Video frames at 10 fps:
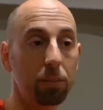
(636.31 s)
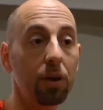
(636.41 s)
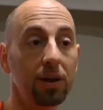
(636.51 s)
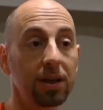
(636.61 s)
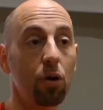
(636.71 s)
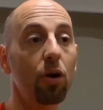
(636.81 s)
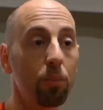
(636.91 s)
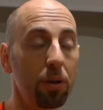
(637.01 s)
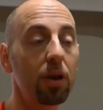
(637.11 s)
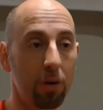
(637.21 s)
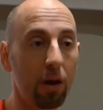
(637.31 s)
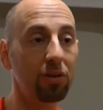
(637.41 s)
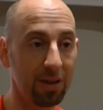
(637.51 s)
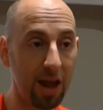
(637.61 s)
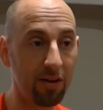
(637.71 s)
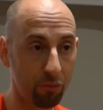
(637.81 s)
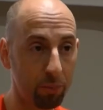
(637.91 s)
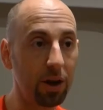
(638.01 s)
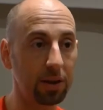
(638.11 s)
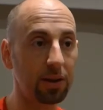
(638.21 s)
but it's going to be around 10
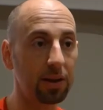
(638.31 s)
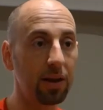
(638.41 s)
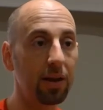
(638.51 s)
sprints.